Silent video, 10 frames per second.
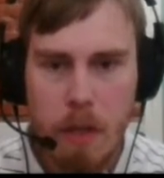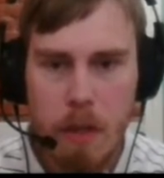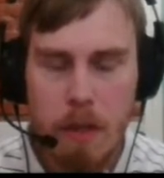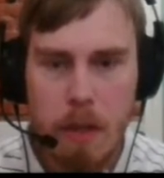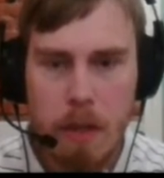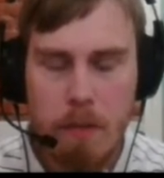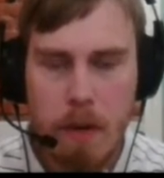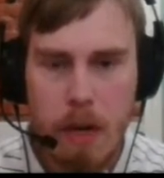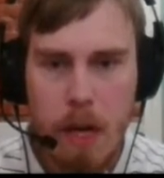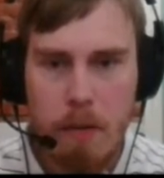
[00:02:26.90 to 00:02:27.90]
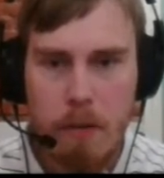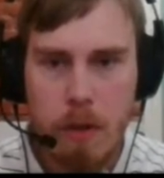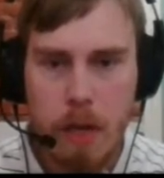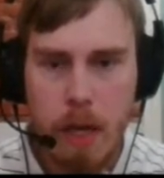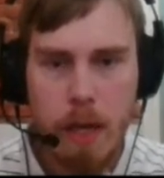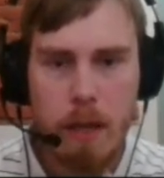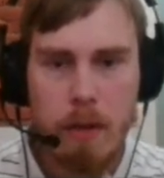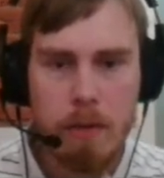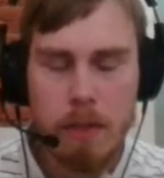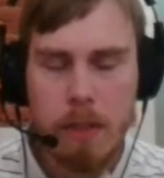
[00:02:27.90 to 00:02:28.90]
d5, okay,
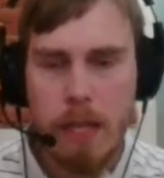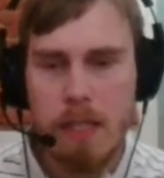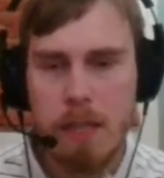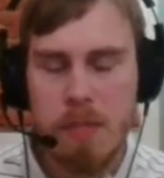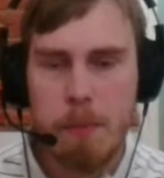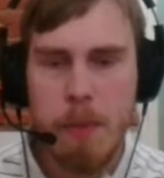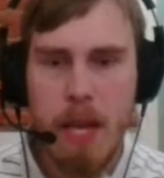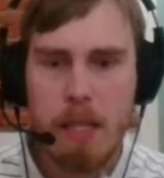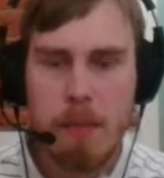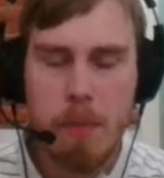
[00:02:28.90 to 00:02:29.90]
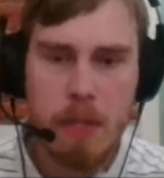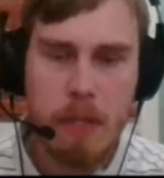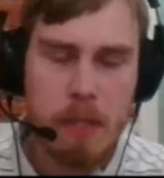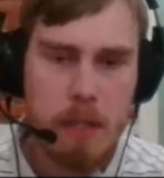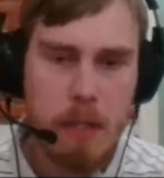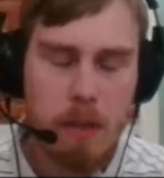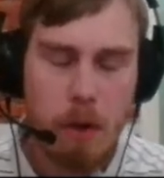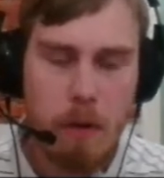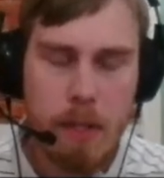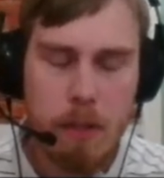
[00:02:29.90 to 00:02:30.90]
get some space, but it's not
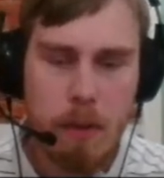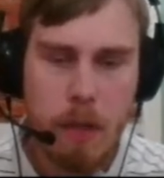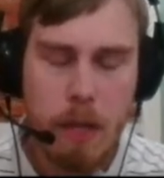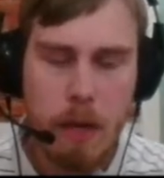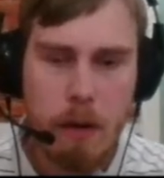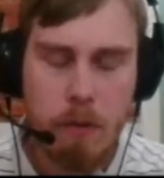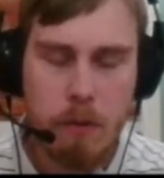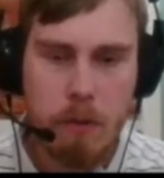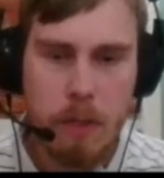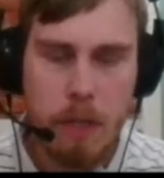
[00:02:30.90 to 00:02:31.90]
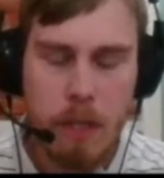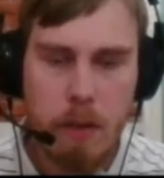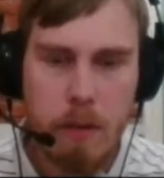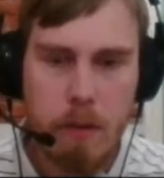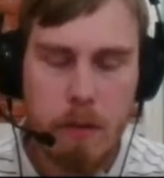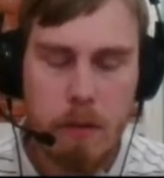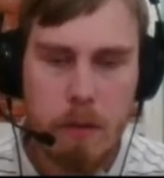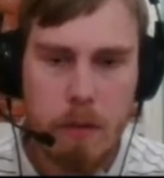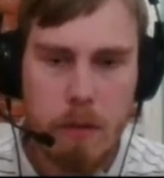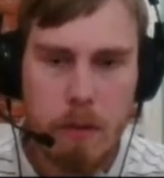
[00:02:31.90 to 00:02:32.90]
always so clear how to continue.
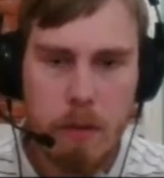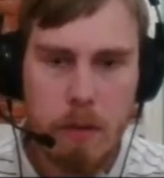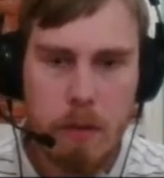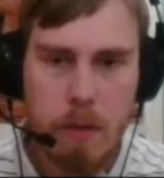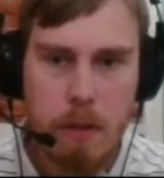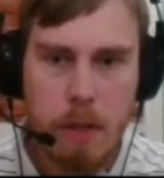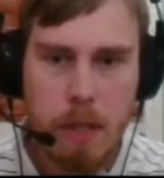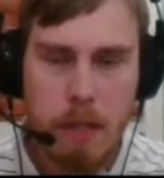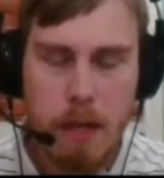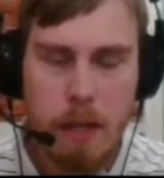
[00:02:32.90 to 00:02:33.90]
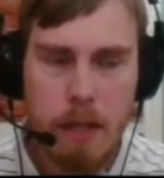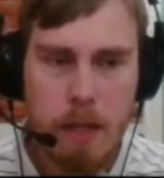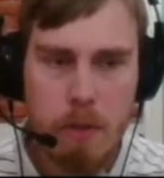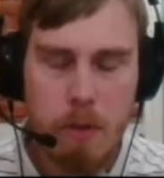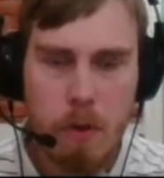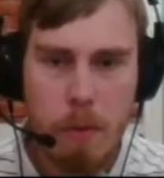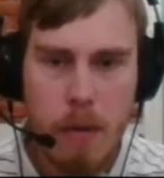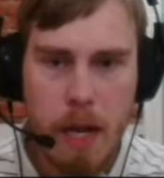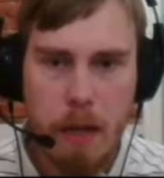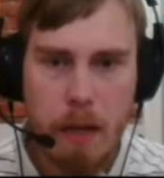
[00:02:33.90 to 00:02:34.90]
And the knight has to go
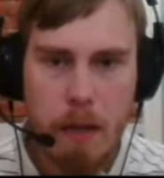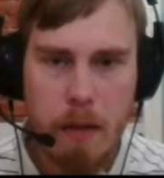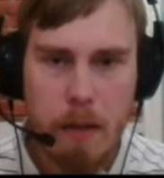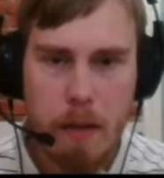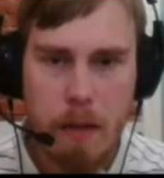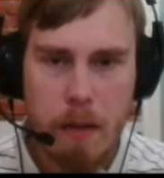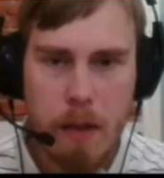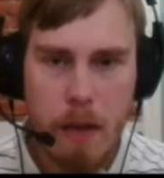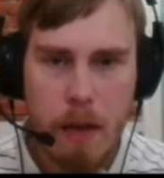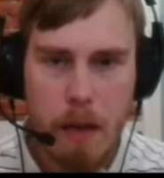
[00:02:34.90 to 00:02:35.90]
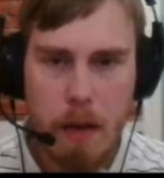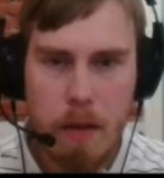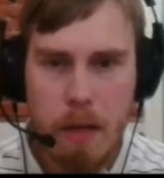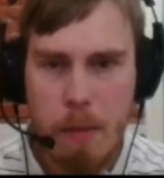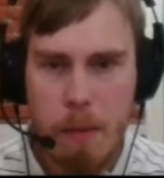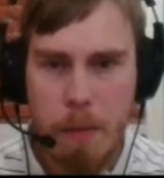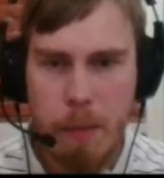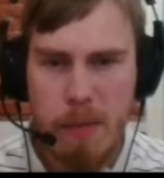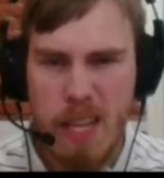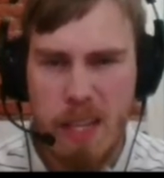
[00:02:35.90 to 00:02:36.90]
back. Yeah, maybe
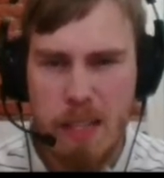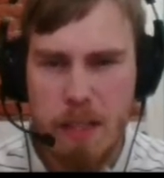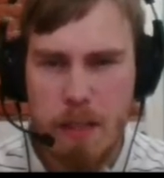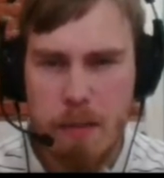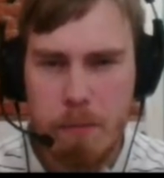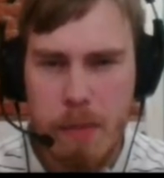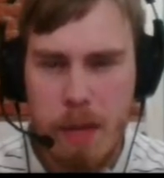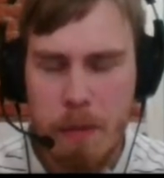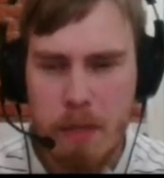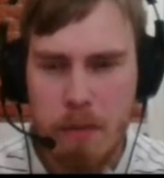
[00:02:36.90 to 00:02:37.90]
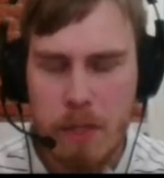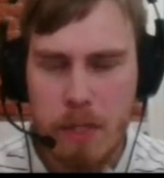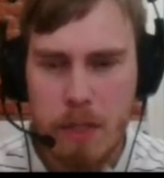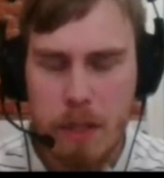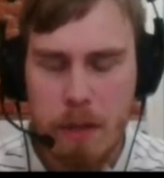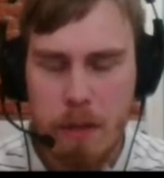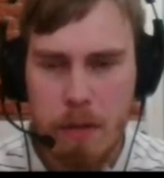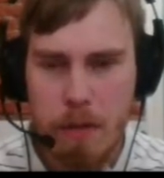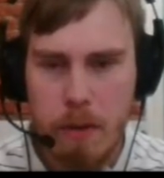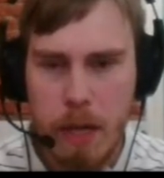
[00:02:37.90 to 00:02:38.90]
it takes, maybe it wasn't
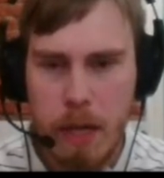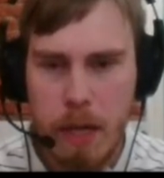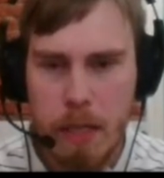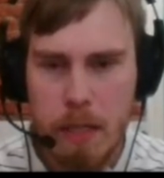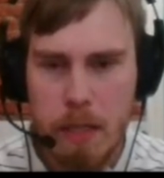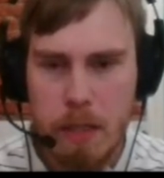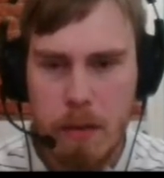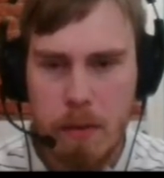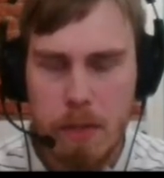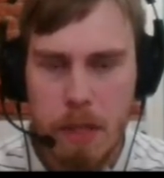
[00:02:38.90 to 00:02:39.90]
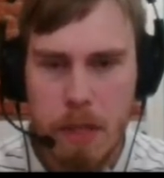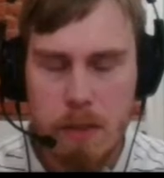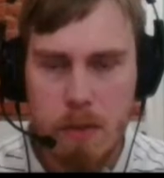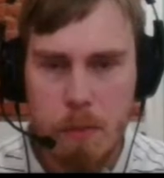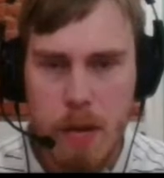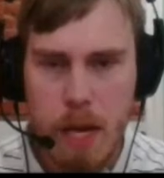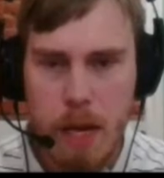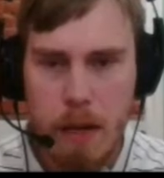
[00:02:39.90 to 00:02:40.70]
greatest, obviously it's so bad.